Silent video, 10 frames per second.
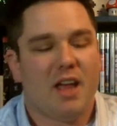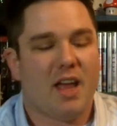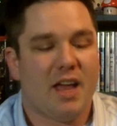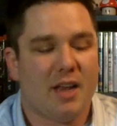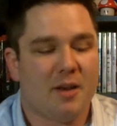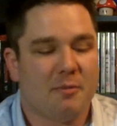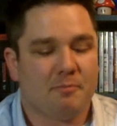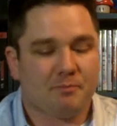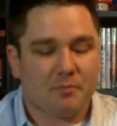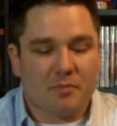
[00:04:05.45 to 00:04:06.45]
And
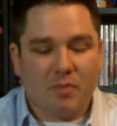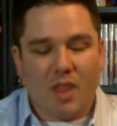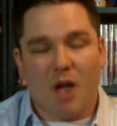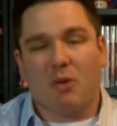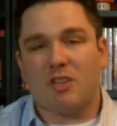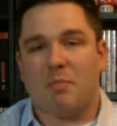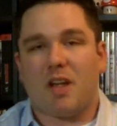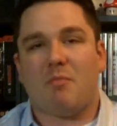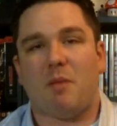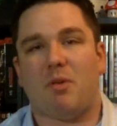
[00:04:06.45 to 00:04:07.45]
I went to
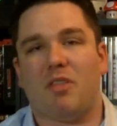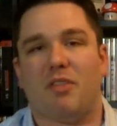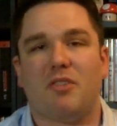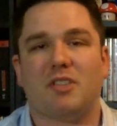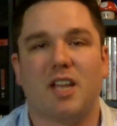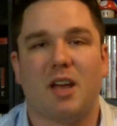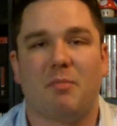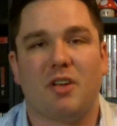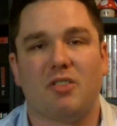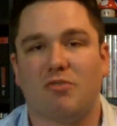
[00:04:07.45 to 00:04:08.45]
pick him up on Thursday
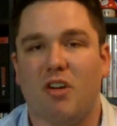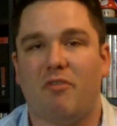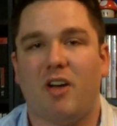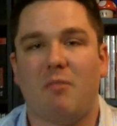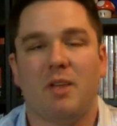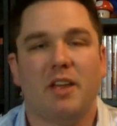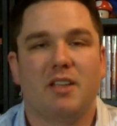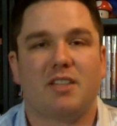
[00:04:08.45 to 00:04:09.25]
up there, drove up,